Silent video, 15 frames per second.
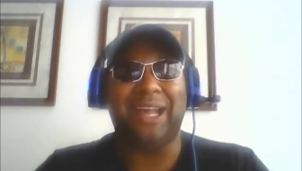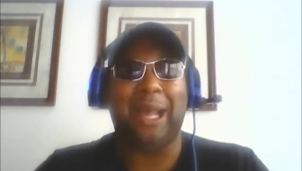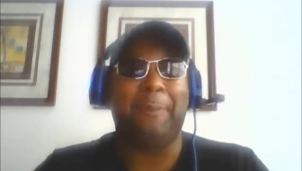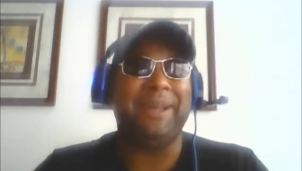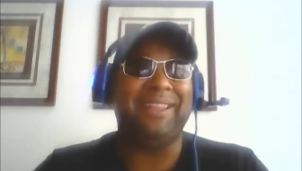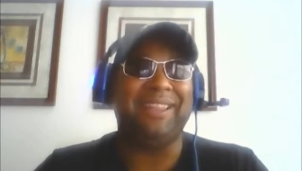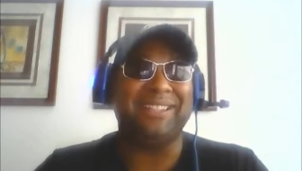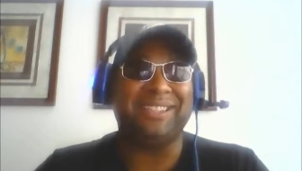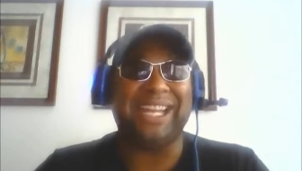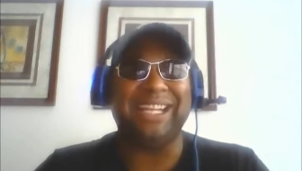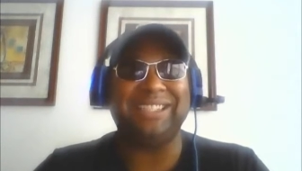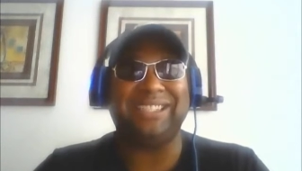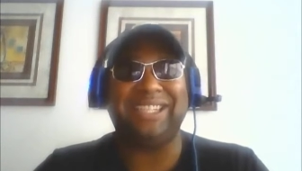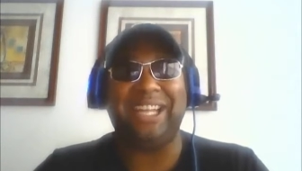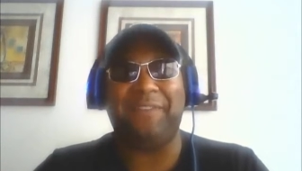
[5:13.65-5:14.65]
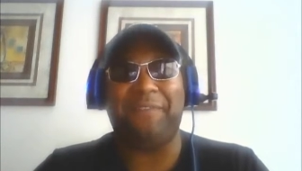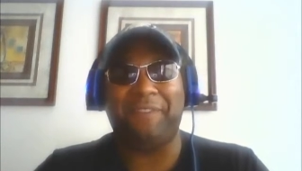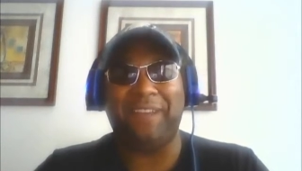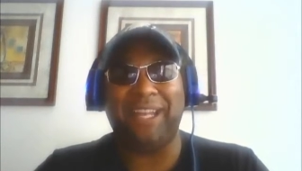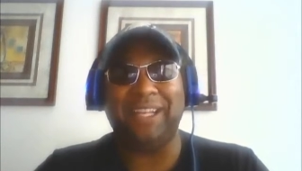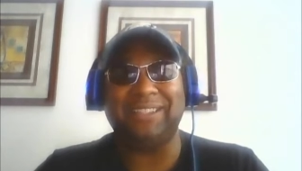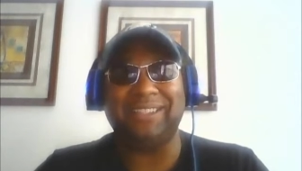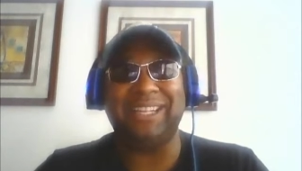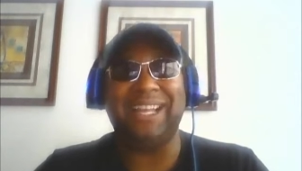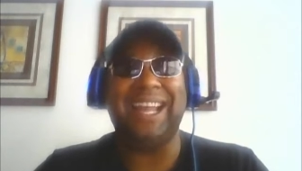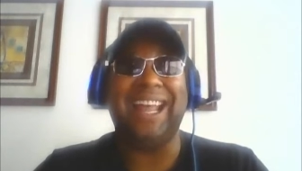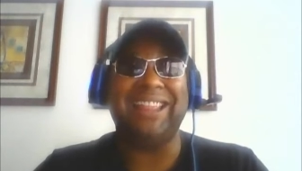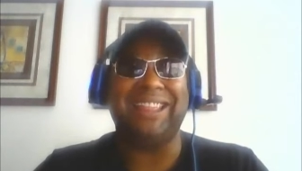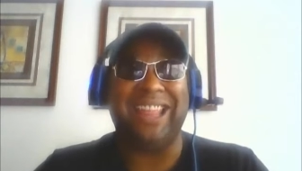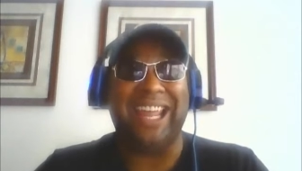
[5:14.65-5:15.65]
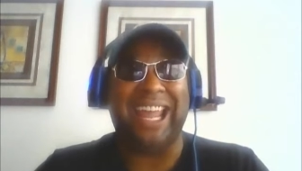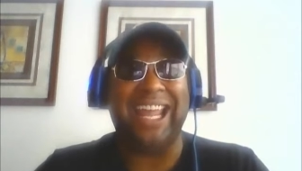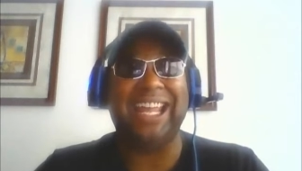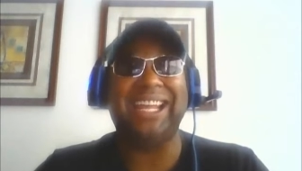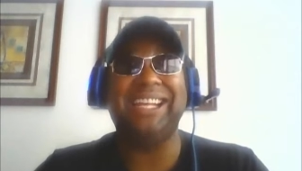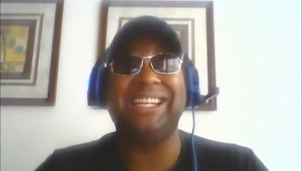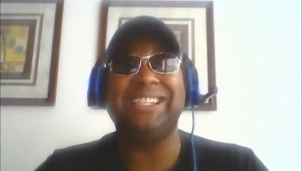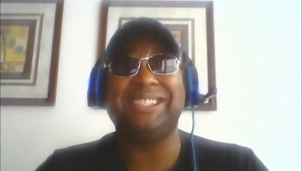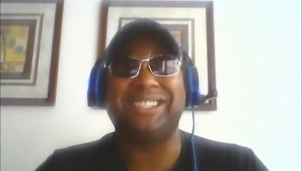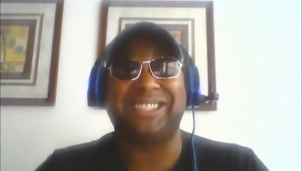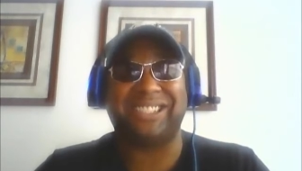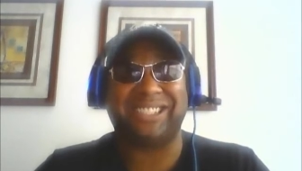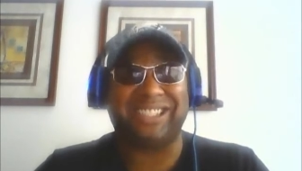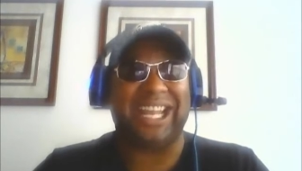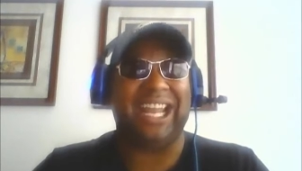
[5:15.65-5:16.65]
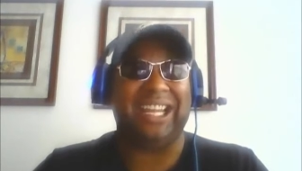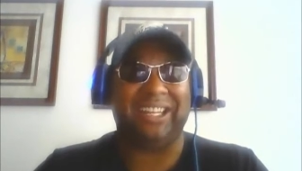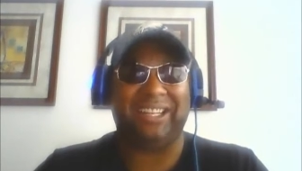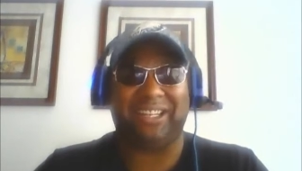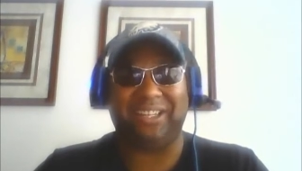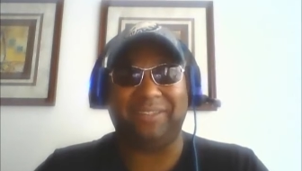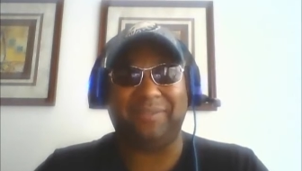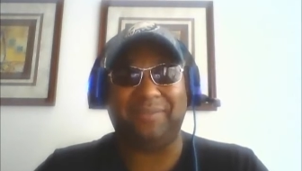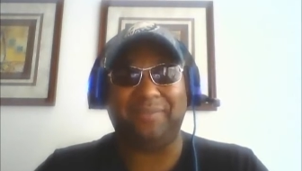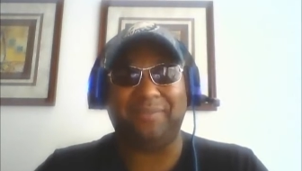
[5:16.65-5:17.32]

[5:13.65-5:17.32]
I mean, the Saints defense, they stink.